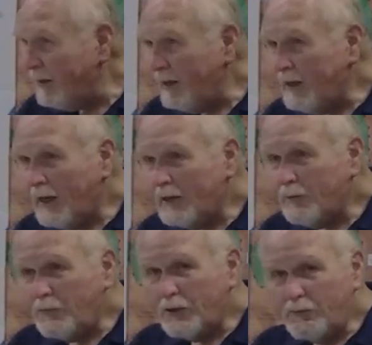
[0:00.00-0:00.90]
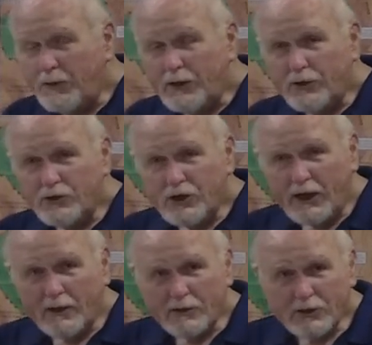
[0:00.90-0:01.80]
they had to build bigger
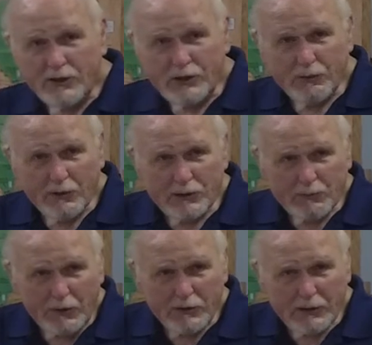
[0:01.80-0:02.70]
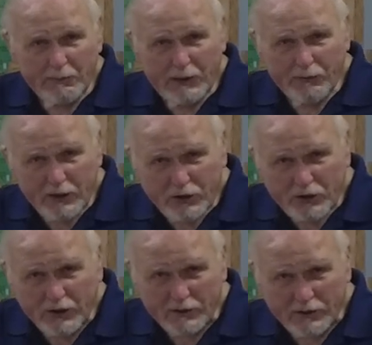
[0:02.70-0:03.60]
jails because you weren't supposed to be
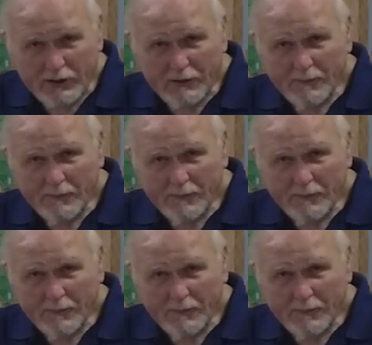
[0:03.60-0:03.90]
Christians.